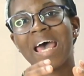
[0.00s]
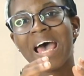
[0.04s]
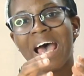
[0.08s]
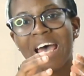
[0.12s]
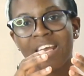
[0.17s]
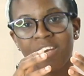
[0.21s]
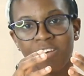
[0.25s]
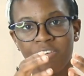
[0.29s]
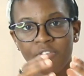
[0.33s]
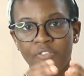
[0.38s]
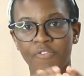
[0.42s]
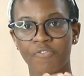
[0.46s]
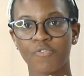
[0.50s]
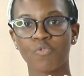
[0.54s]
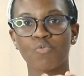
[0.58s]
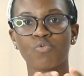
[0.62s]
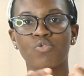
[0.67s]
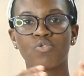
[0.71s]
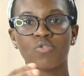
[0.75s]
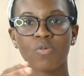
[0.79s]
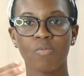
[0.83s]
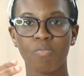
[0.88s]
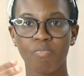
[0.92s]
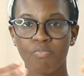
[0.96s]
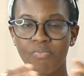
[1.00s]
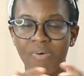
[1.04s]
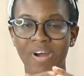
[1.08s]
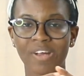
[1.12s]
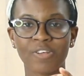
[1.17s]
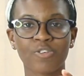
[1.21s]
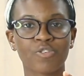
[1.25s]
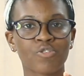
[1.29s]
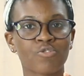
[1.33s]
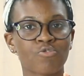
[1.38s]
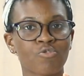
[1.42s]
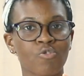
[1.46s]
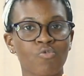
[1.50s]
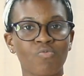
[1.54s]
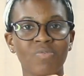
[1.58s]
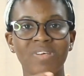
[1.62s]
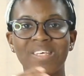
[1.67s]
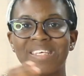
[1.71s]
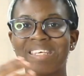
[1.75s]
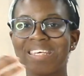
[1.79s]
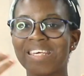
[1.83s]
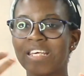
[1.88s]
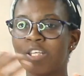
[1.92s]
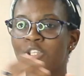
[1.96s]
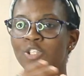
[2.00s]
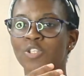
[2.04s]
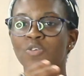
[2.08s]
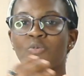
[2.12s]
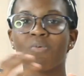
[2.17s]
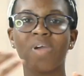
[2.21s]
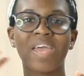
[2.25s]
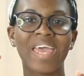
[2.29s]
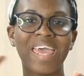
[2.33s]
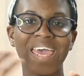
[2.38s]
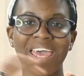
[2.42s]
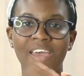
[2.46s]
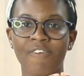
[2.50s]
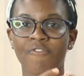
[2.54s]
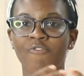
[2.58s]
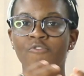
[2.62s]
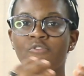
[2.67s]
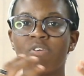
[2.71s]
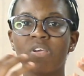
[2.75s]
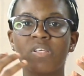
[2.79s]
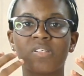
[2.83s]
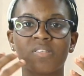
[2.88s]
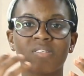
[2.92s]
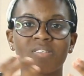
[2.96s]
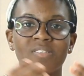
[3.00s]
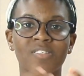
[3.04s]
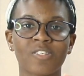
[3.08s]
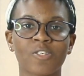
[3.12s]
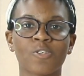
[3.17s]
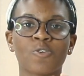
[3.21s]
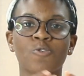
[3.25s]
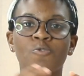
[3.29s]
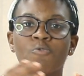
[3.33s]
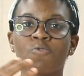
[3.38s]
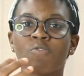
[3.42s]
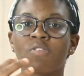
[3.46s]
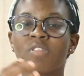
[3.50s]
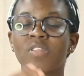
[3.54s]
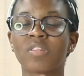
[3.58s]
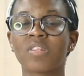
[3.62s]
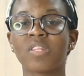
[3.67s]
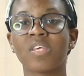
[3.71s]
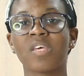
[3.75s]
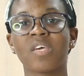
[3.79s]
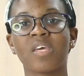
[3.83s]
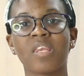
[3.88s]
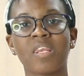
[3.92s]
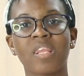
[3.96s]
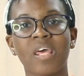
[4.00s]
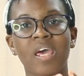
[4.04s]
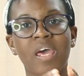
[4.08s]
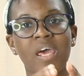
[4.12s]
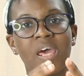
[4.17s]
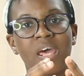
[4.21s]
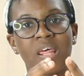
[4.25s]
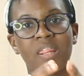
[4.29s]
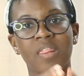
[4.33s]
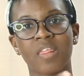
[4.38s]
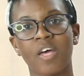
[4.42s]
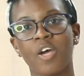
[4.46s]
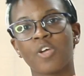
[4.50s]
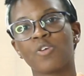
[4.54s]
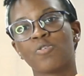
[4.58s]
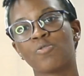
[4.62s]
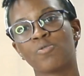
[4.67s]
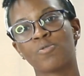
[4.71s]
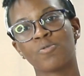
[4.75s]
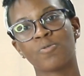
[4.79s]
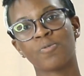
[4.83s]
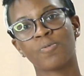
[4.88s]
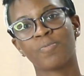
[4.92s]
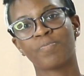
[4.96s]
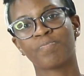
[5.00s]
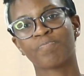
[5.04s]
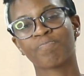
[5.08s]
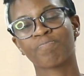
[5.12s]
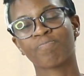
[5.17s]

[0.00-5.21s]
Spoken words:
and infuse your brand story into every single thing that you do.